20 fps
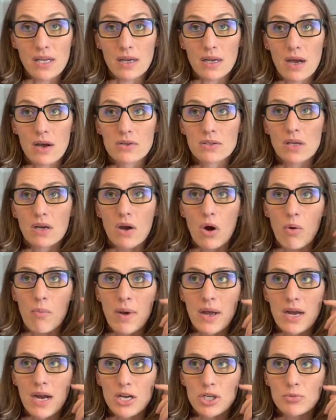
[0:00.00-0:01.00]
Like, I was like, oh
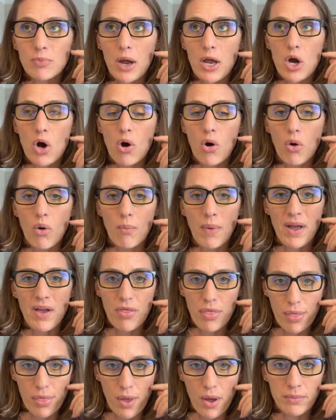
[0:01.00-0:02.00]
my gosh, my whole my
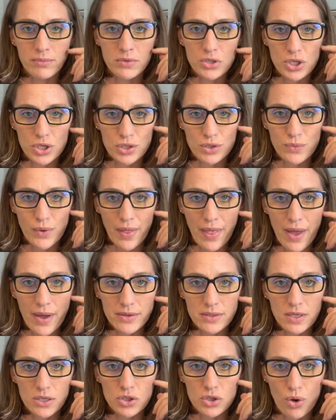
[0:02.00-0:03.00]
thumb just
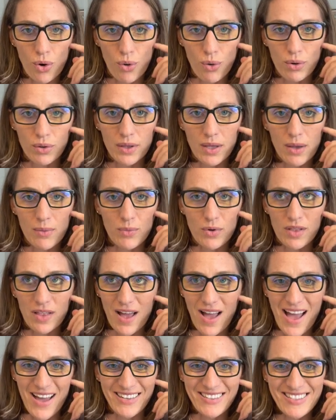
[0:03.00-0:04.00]
relaxed. I totally am
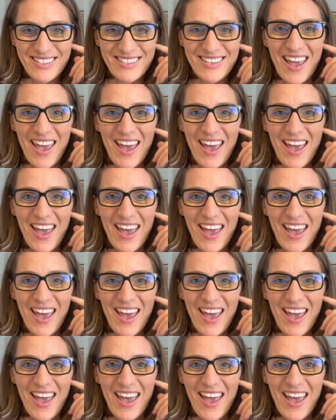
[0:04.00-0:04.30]
relaxed.